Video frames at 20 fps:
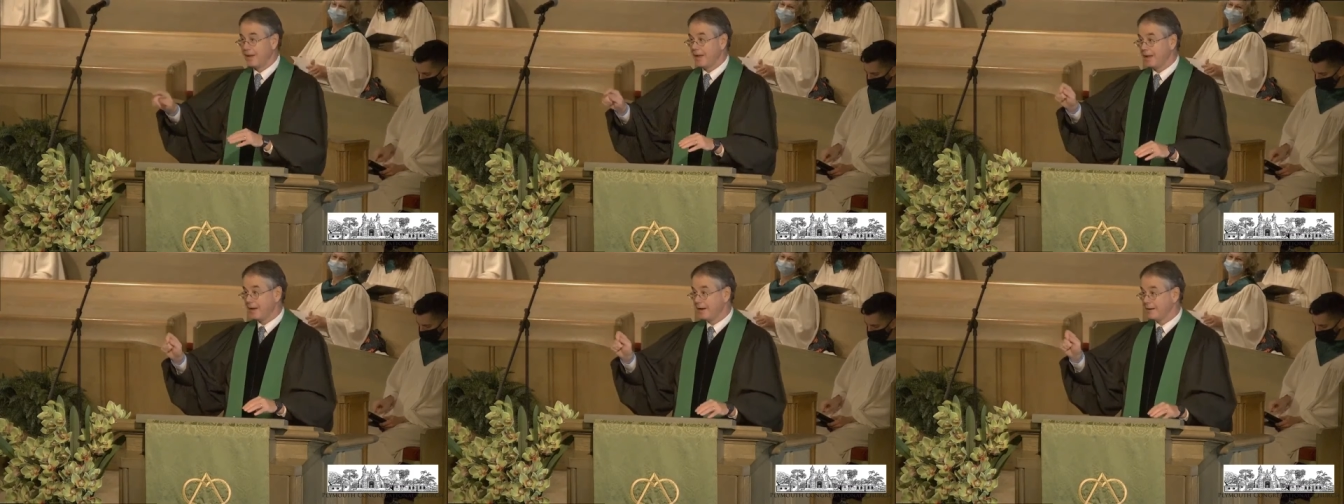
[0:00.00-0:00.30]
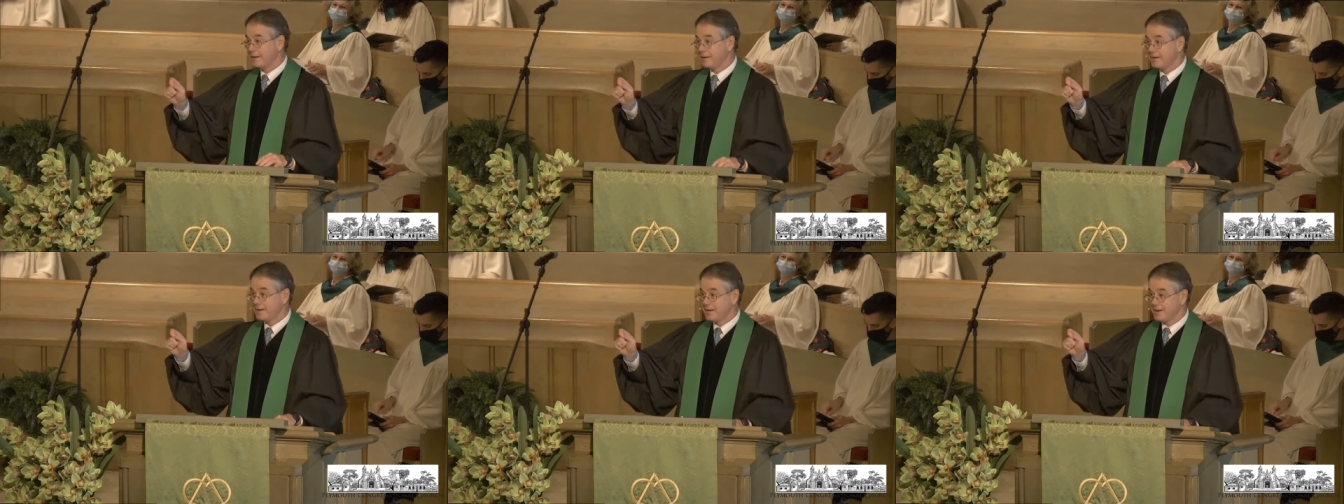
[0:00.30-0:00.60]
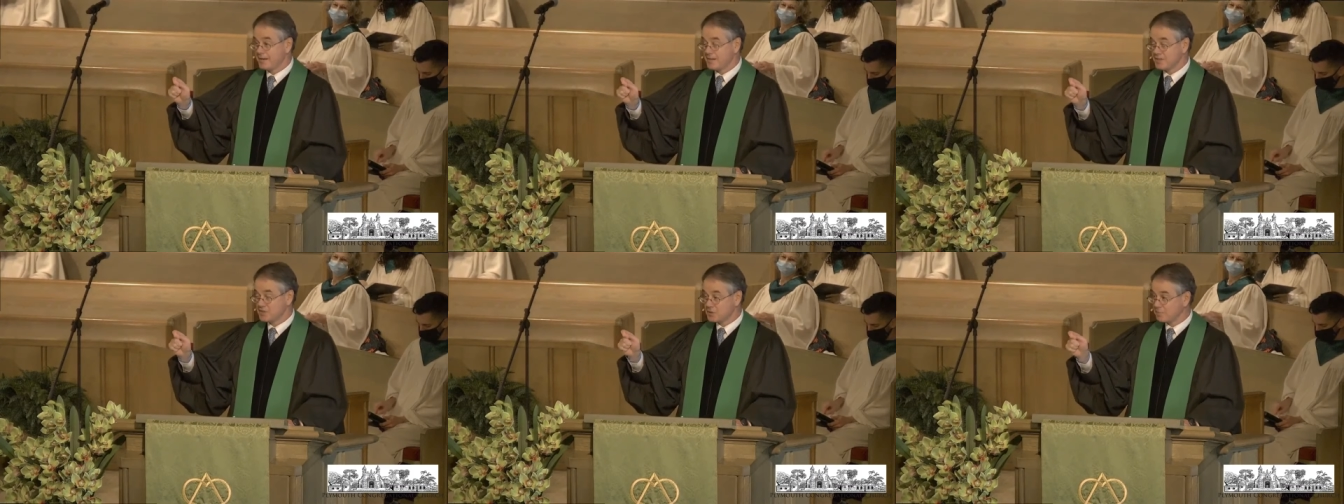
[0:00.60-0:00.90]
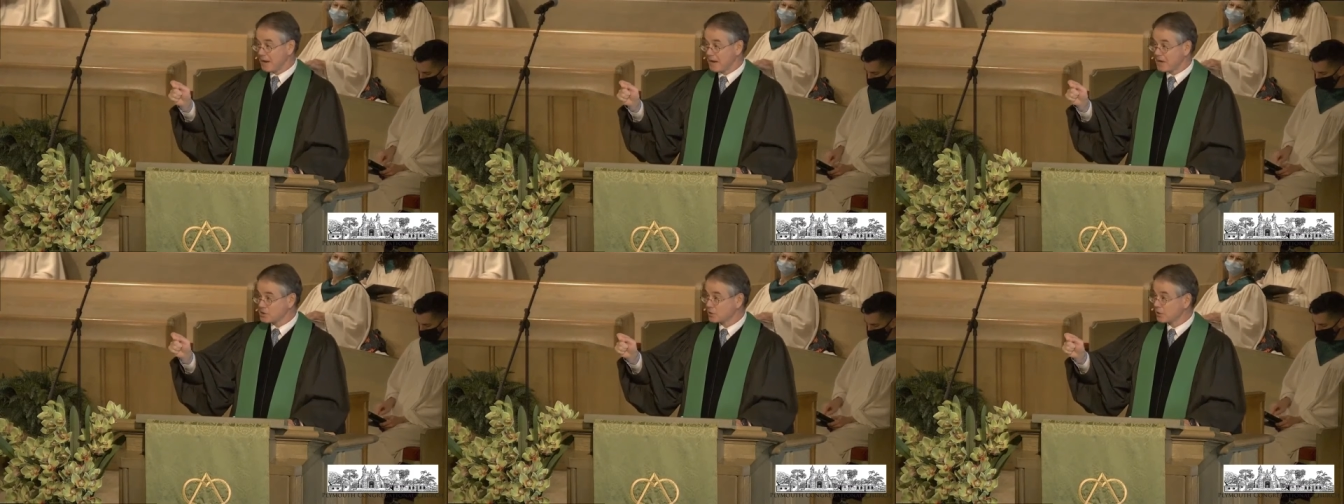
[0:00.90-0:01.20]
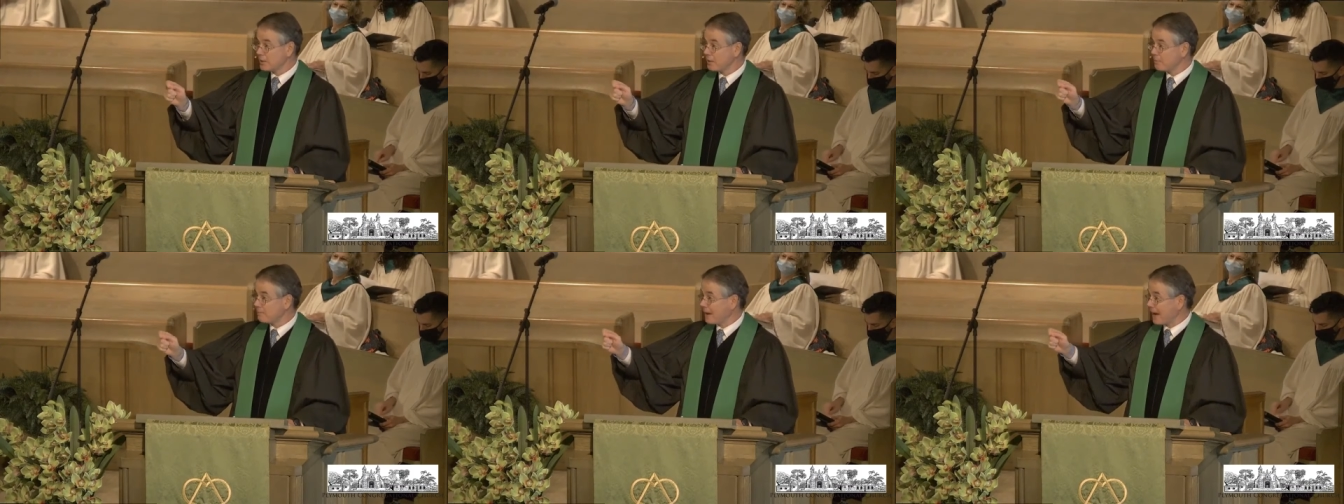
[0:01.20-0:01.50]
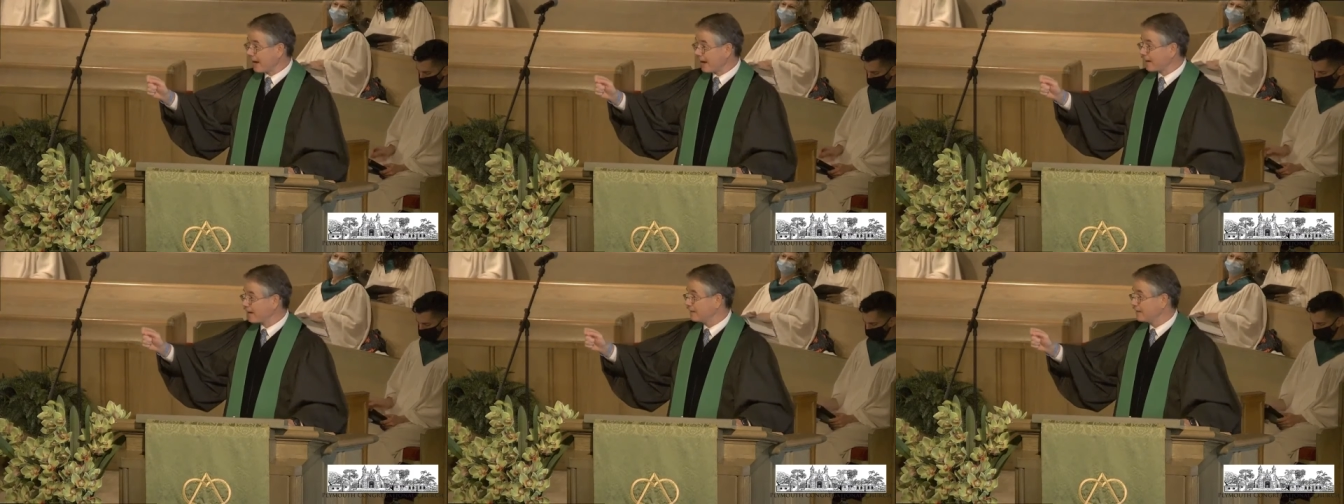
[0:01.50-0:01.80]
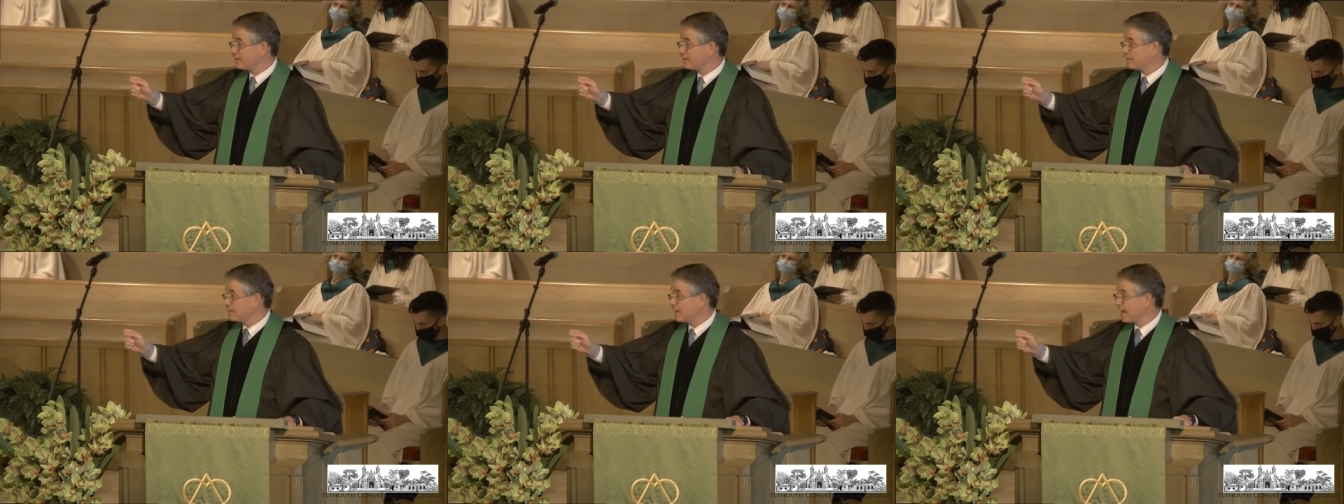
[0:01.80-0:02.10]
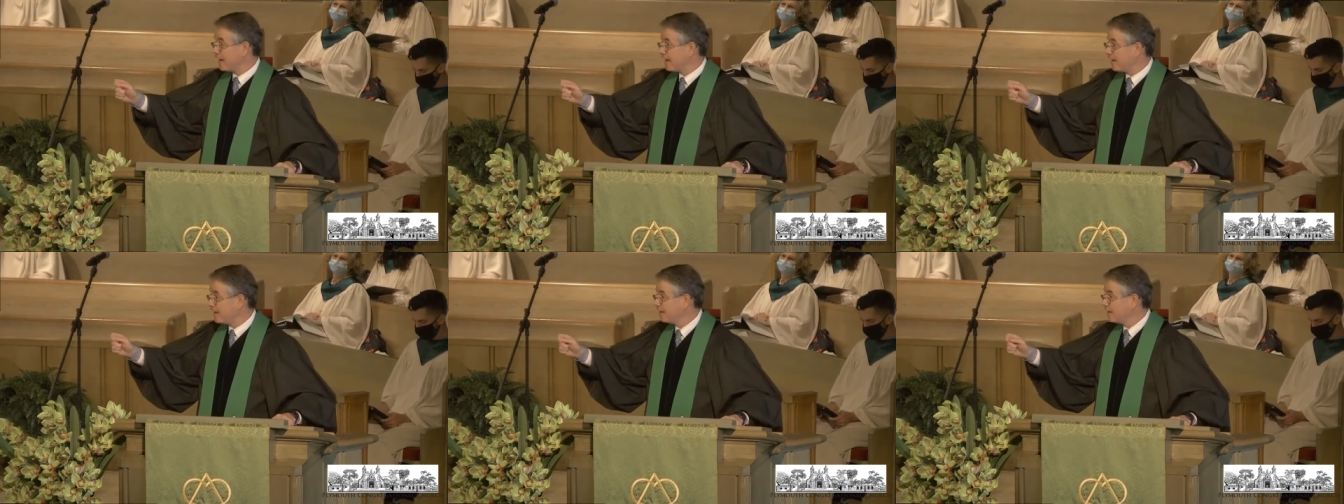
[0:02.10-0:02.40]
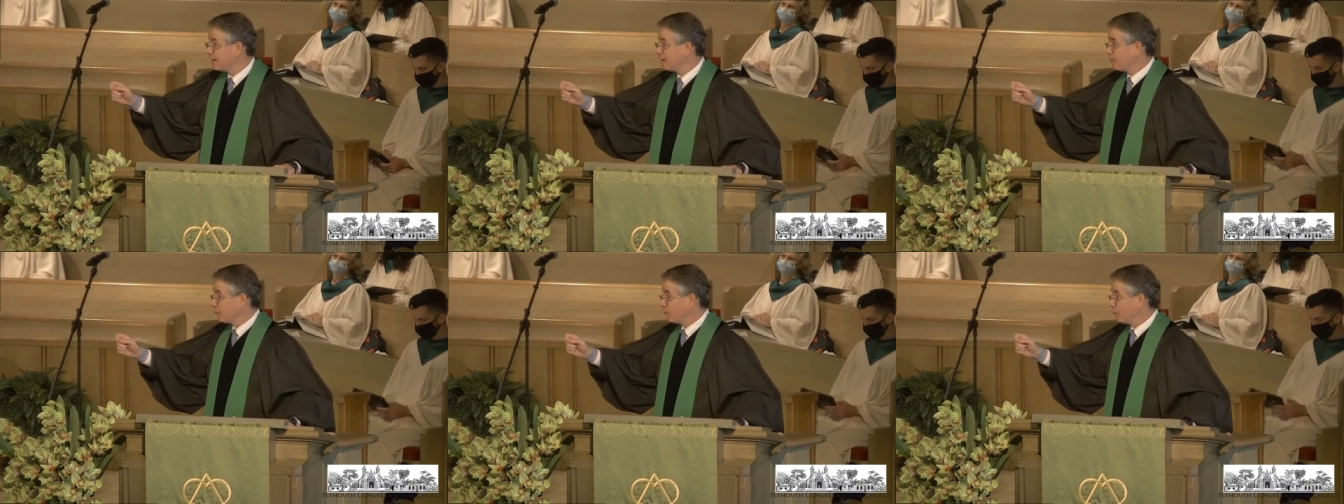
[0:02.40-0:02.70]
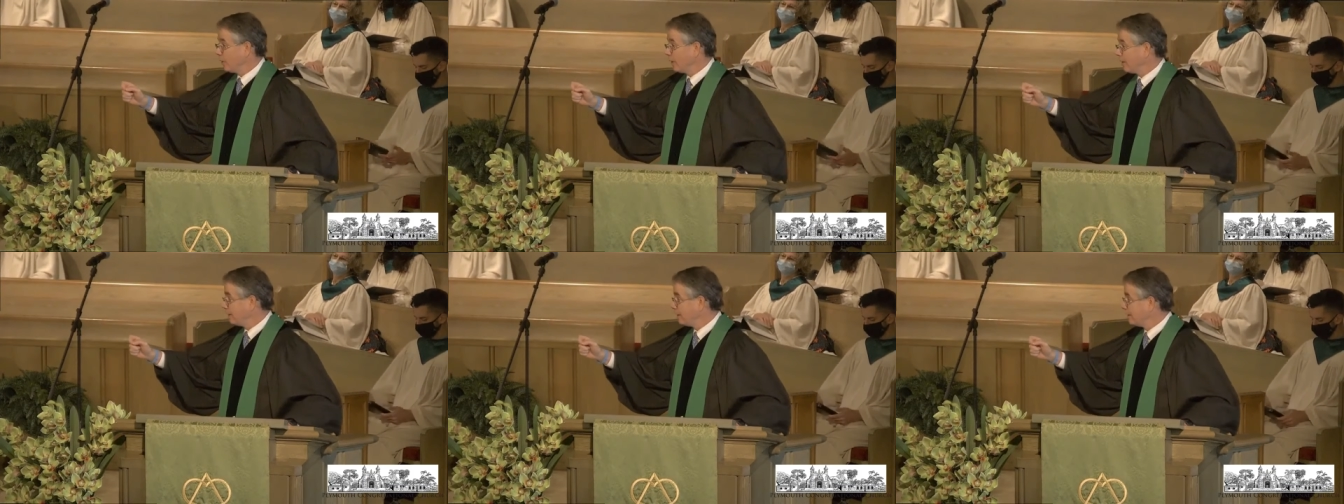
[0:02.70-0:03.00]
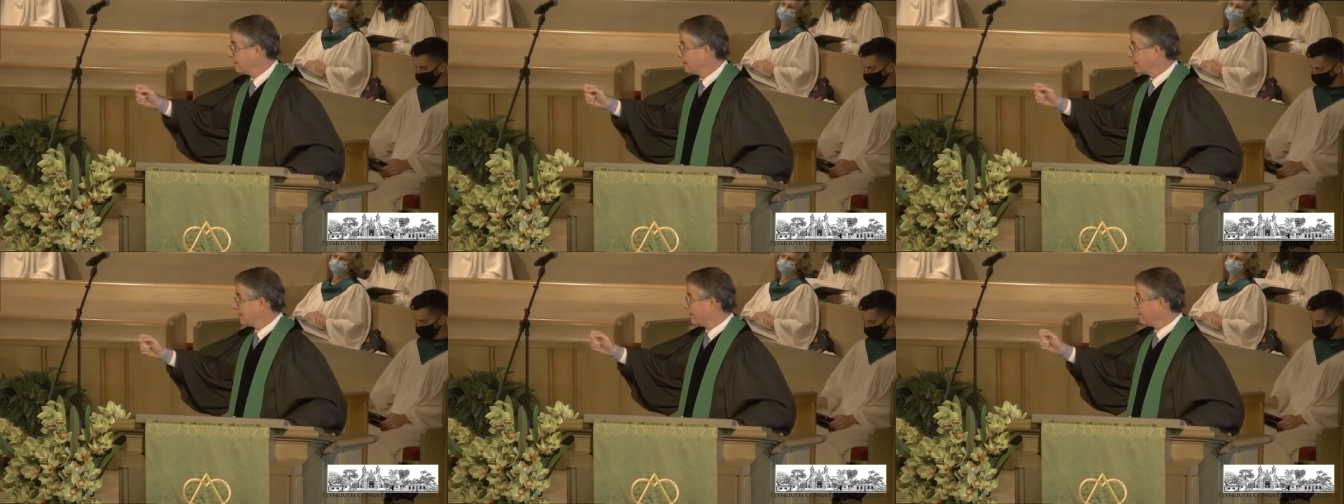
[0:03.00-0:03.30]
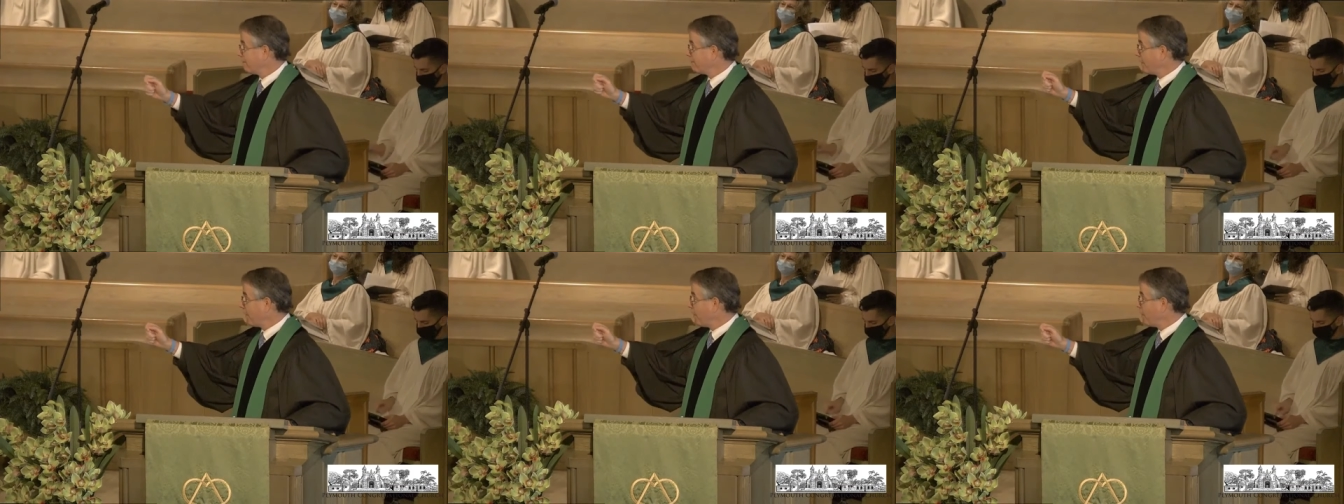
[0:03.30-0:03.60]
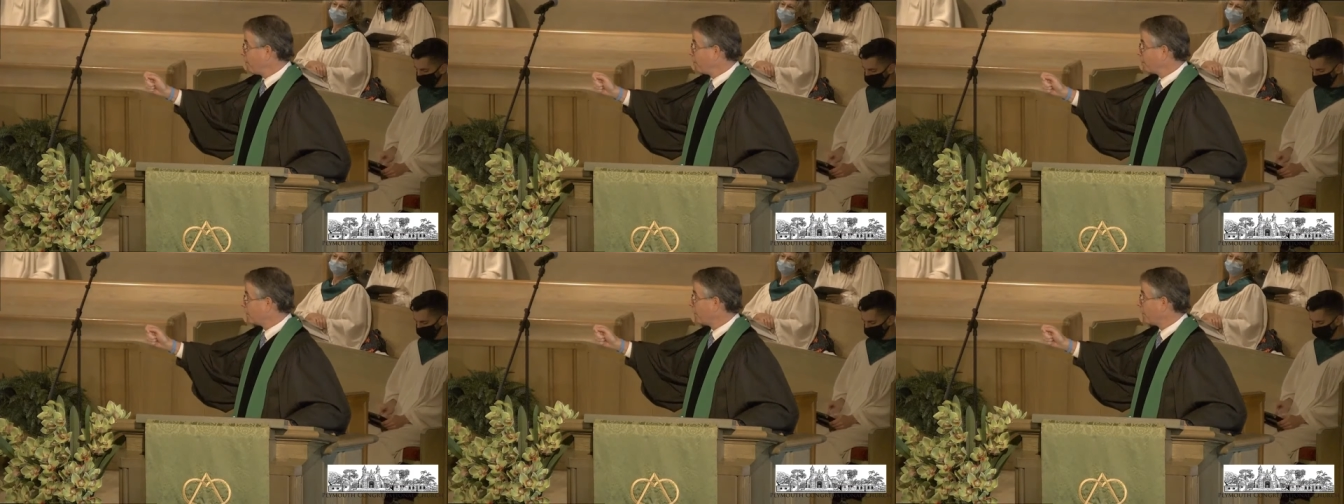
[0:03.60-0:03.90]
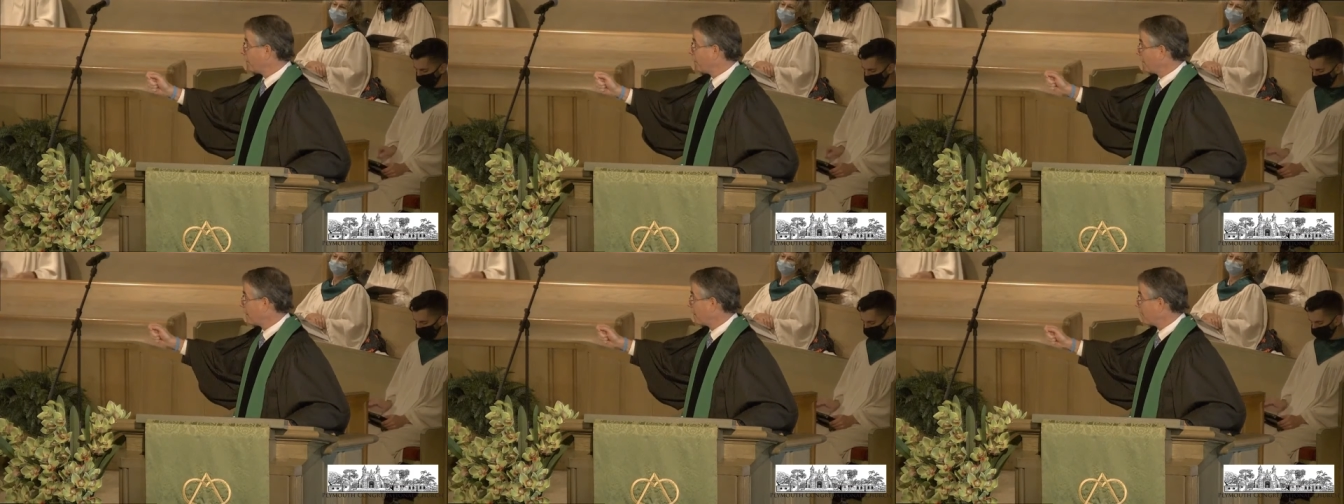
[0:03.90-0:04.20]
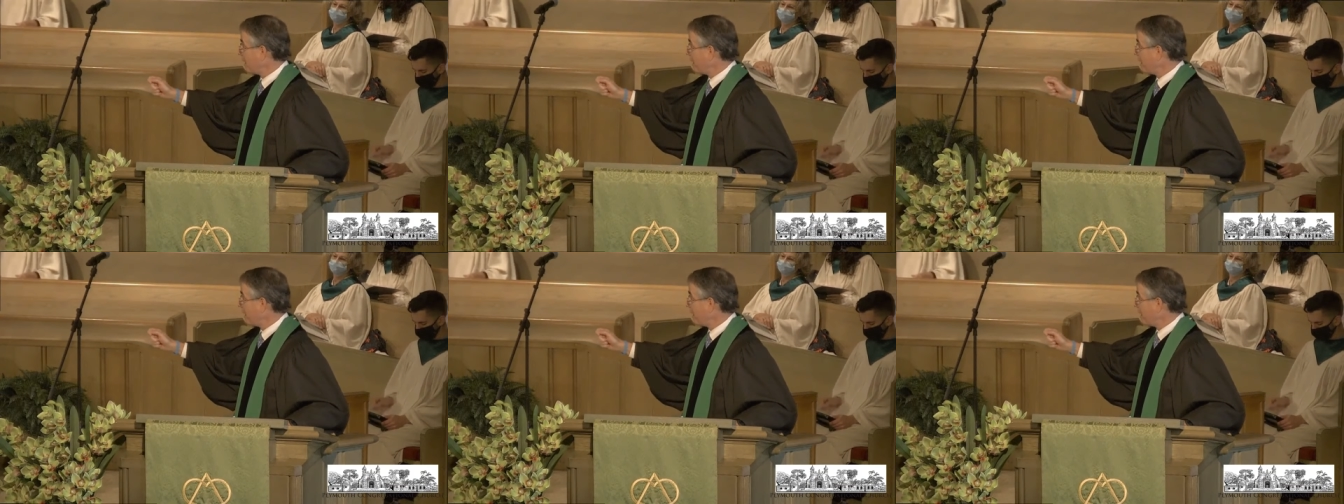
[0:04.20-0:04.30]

And especially back in the day when a phone call and